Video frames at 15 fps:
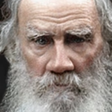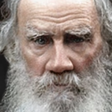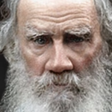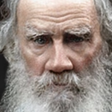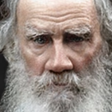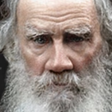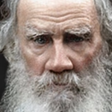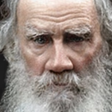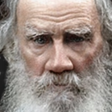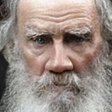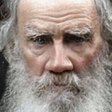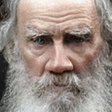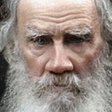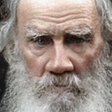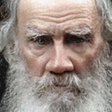
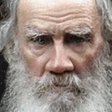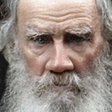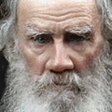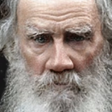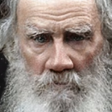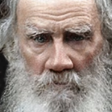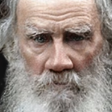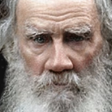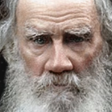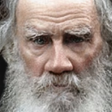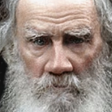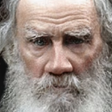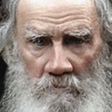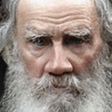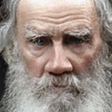
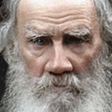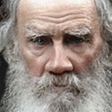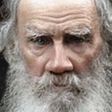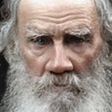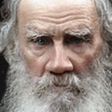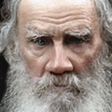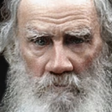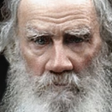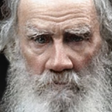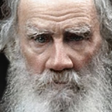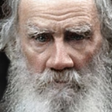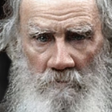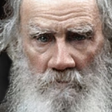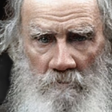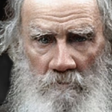
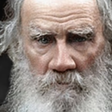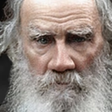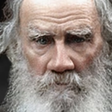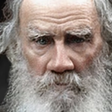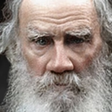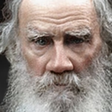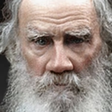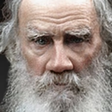(no one is talking)